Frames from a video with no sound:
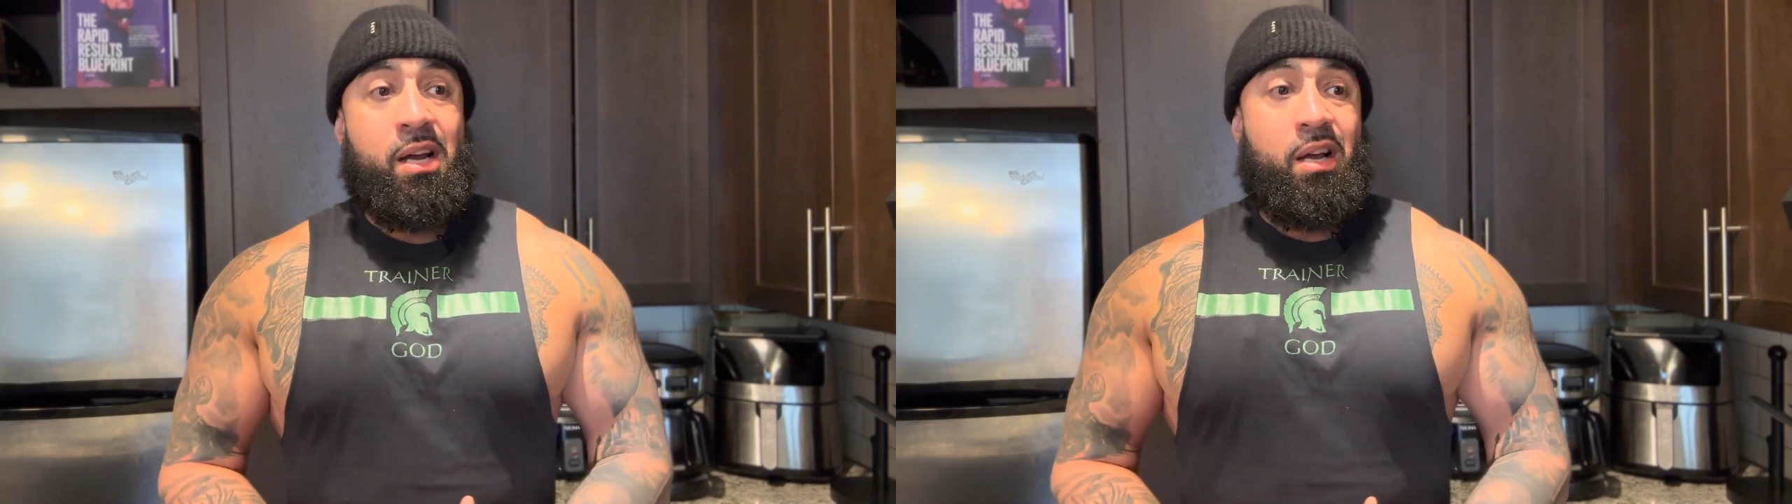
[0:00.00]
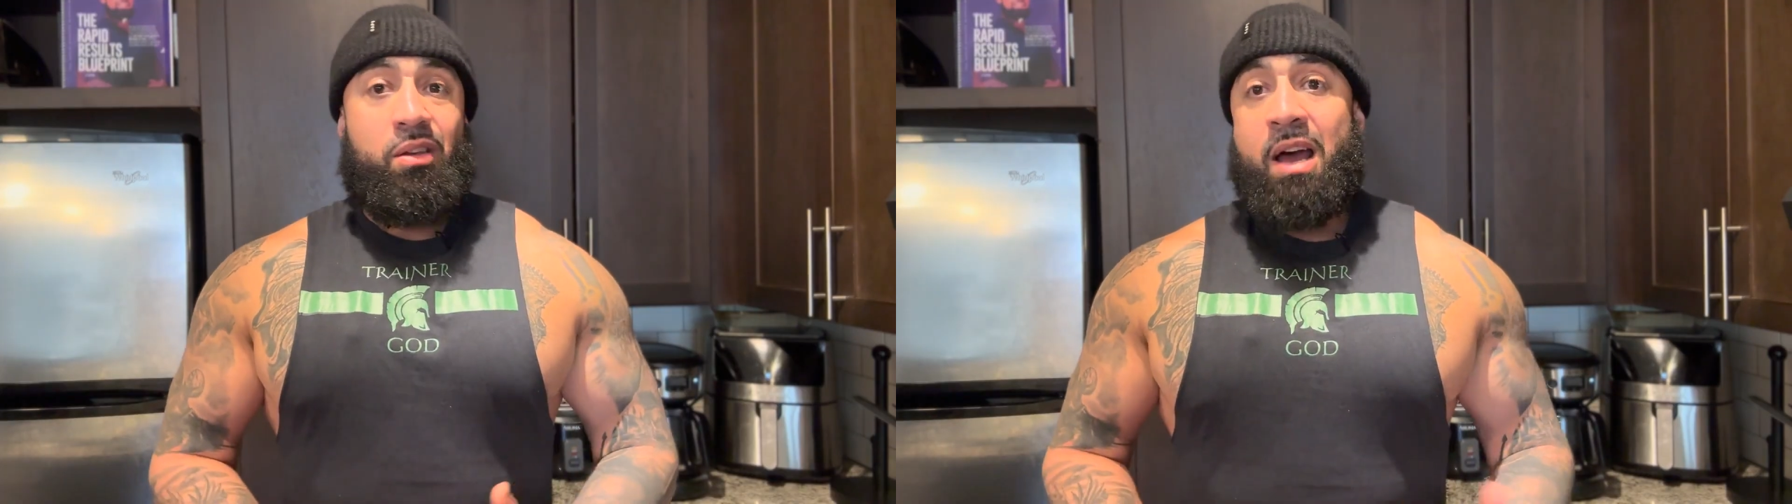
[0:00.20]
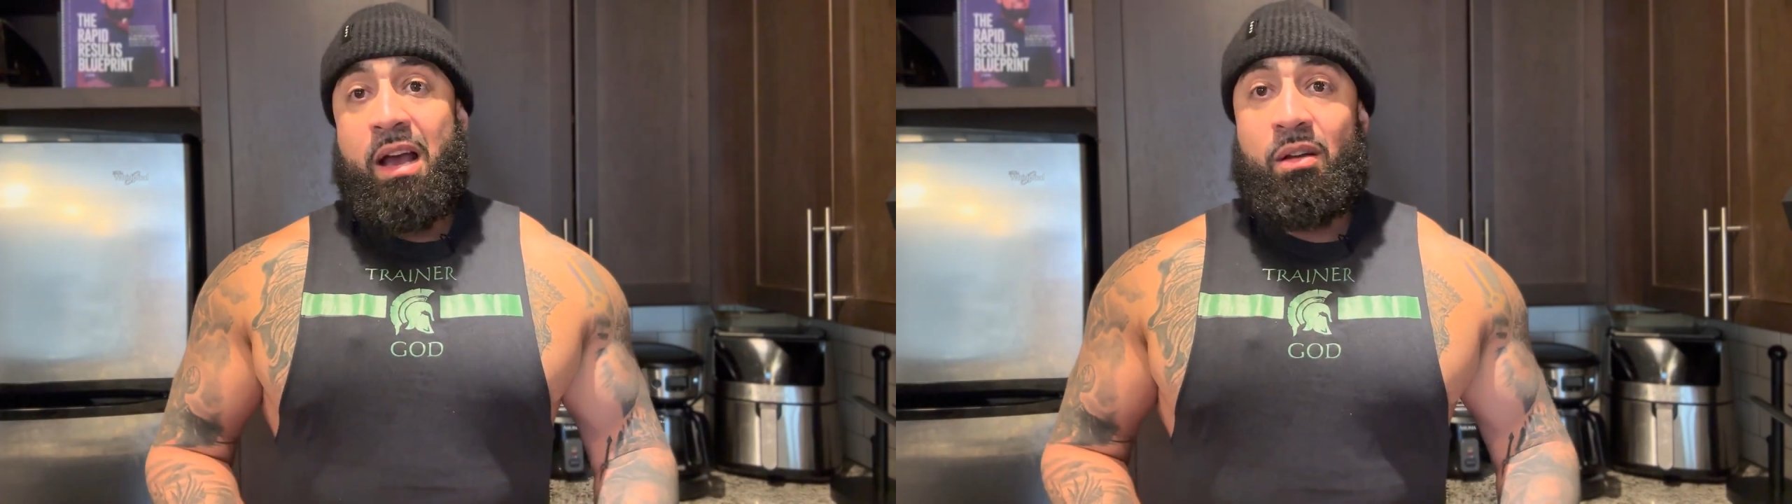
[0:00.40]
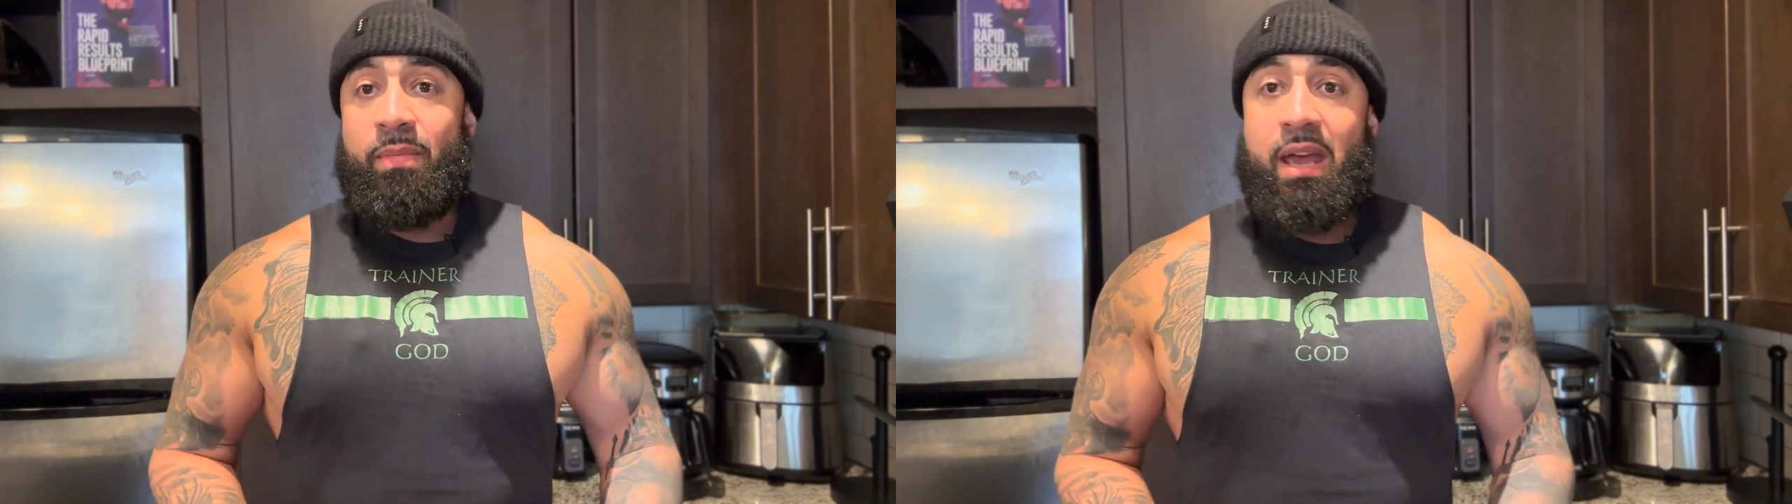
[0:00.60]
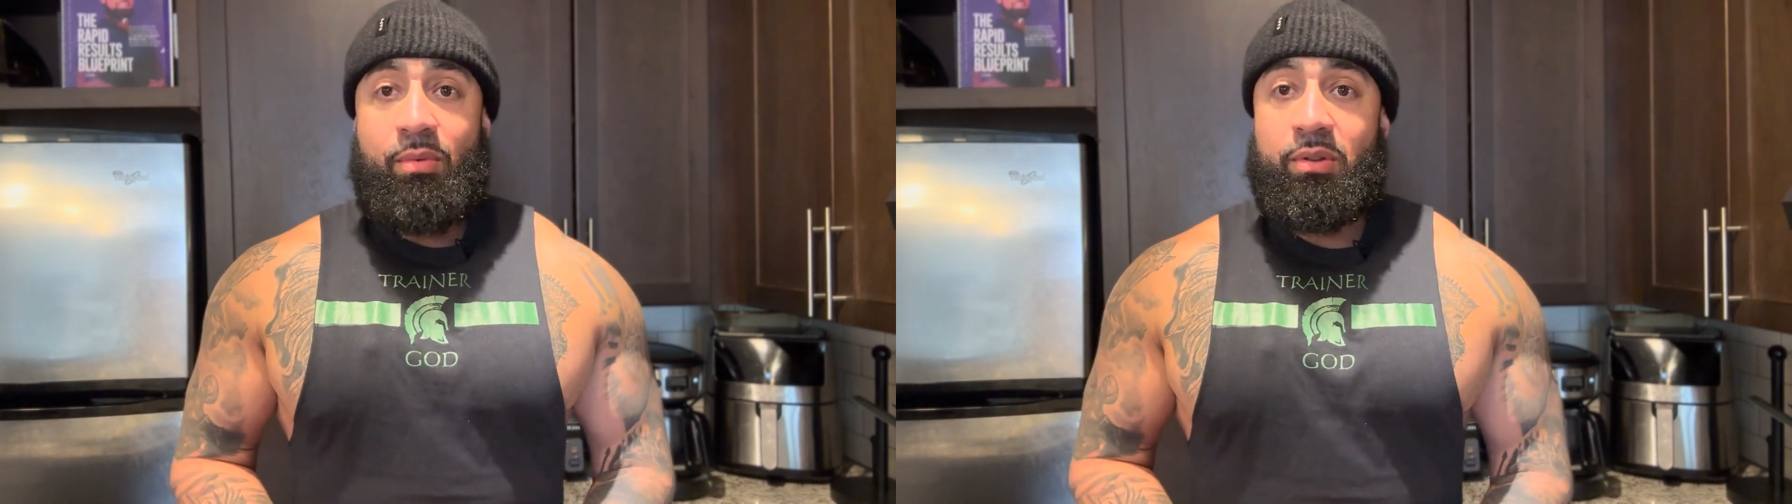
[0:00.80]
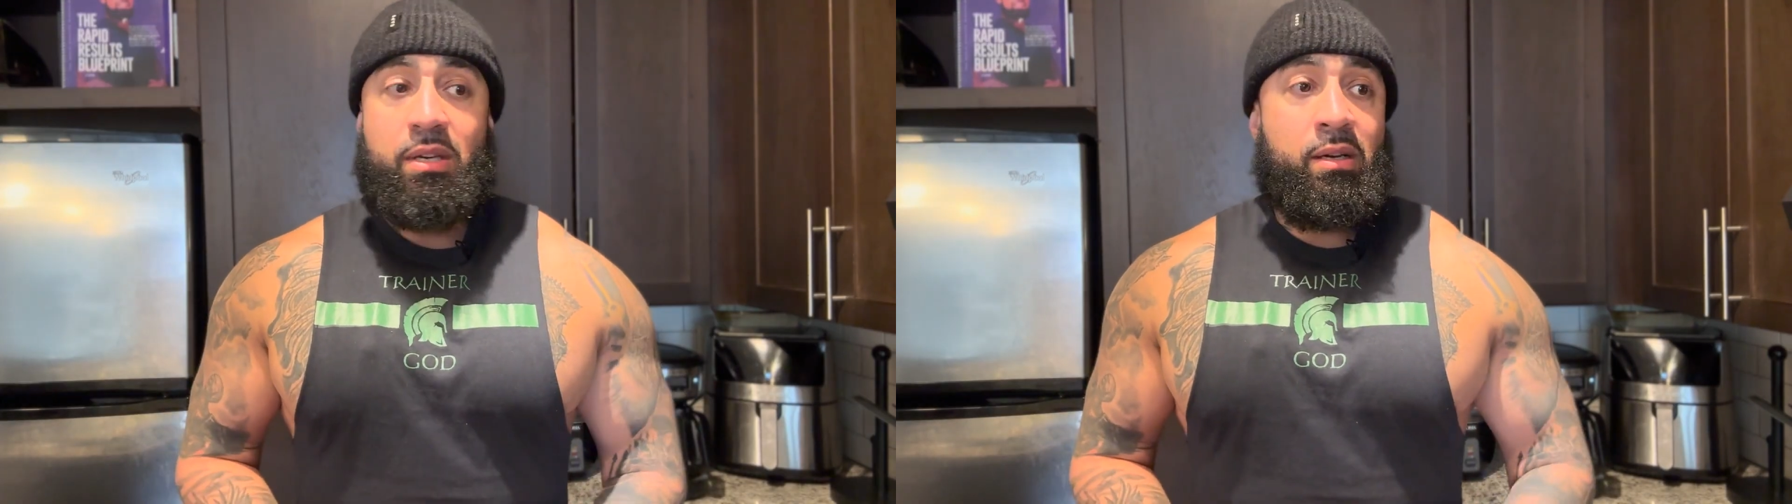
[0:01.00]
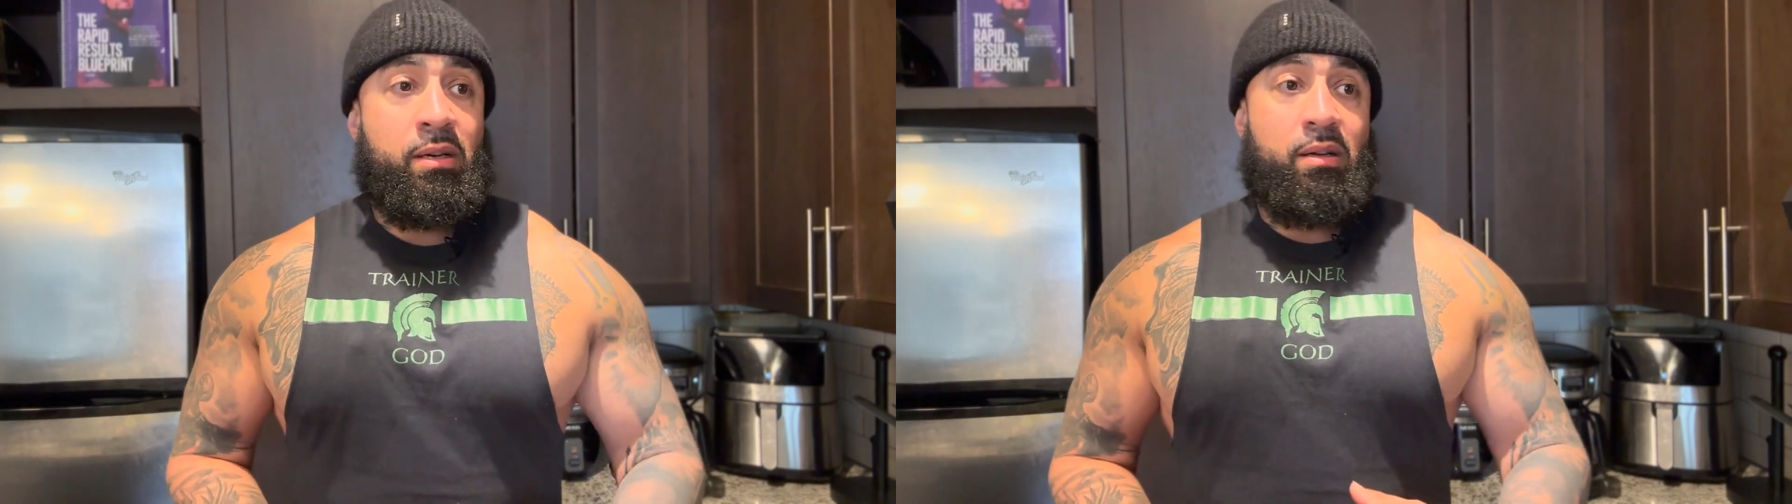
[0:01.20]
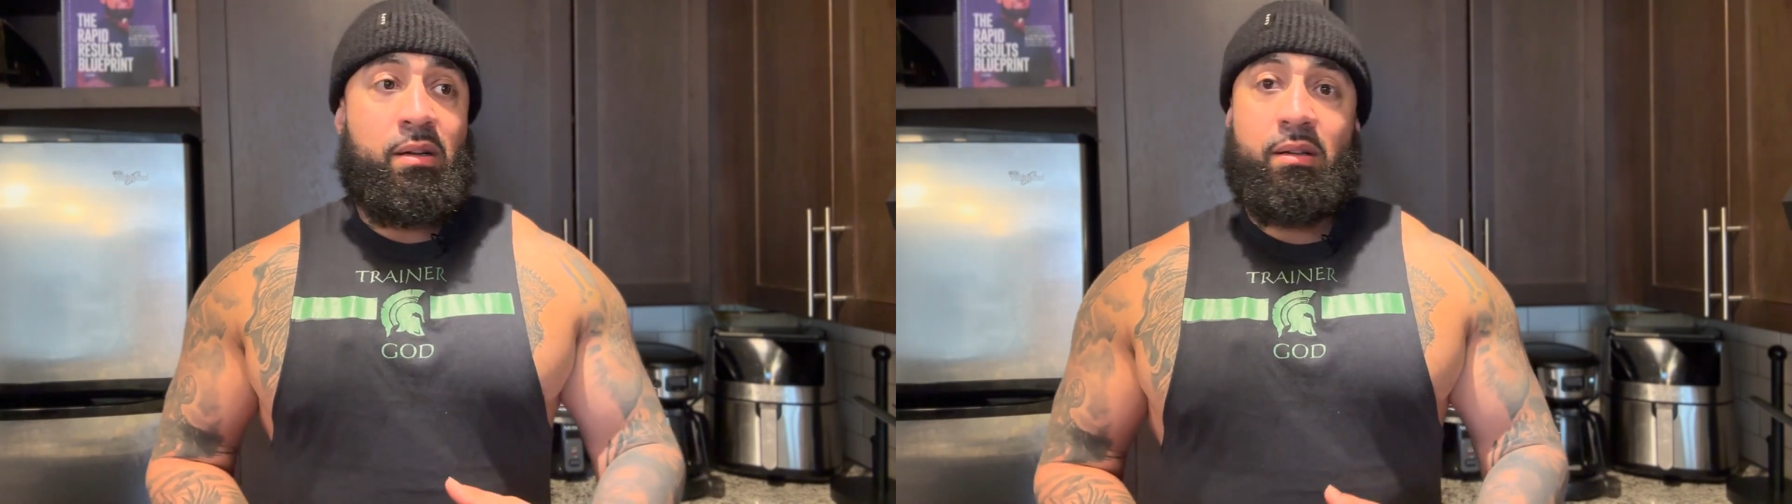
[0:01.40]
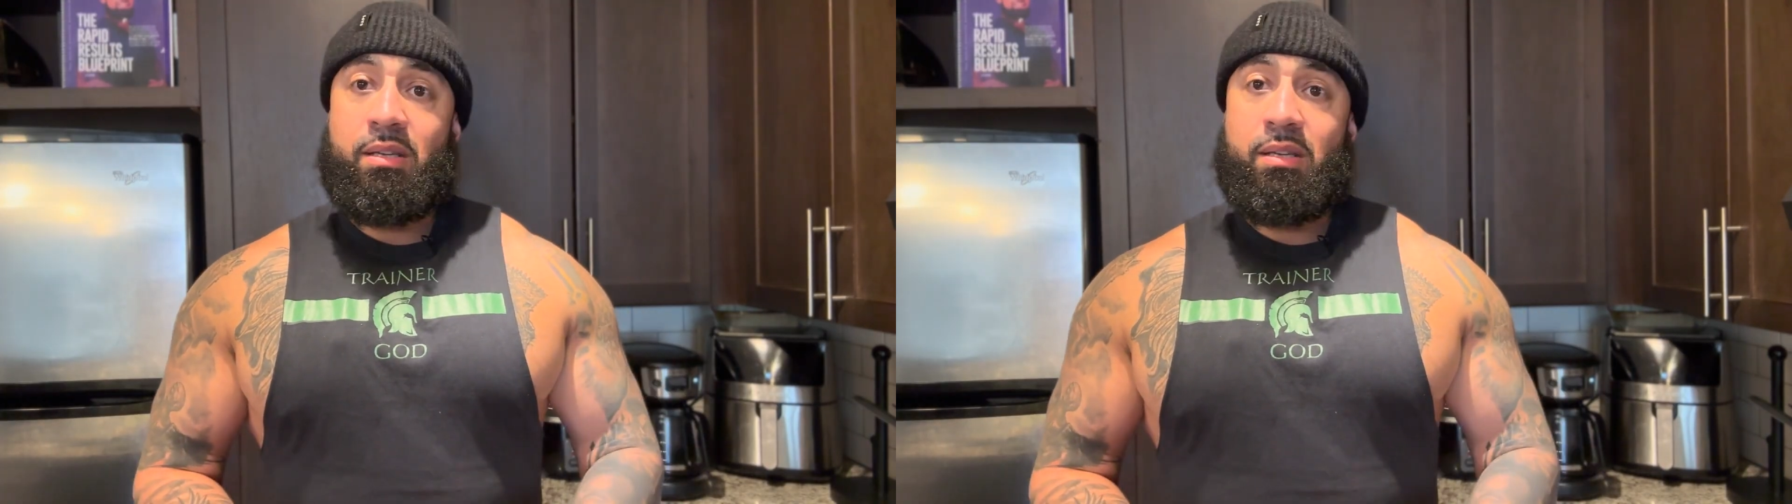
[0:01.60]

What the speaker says: you're not going to be able to